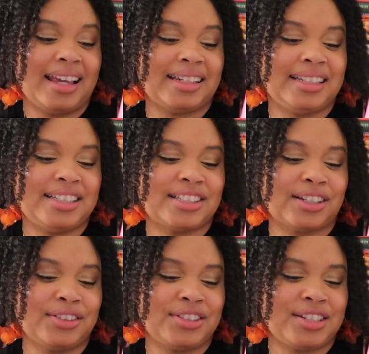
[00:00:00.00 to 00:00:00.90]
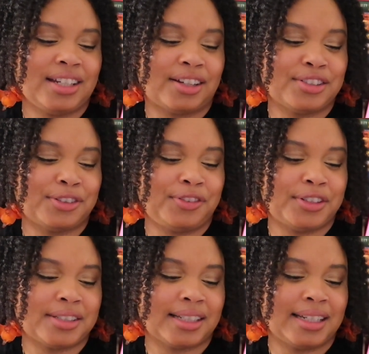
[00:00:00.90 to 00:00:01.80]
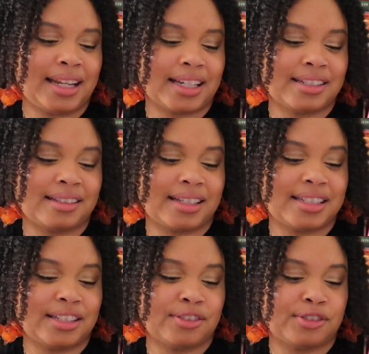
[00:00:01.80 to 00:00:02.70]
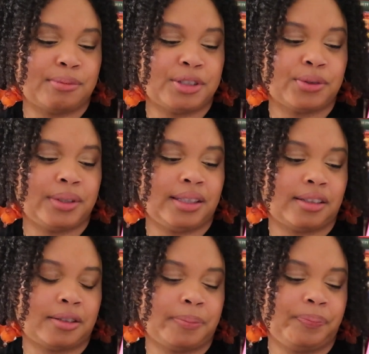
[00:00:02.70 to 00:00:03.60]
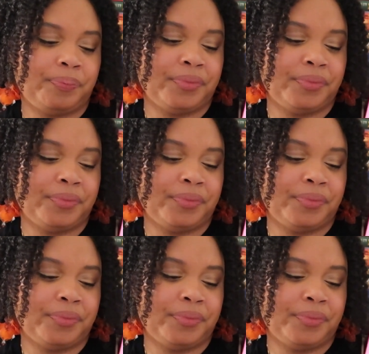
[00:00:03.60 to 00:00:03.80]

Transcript: And he's certain she also feels the connection that sizzles between them.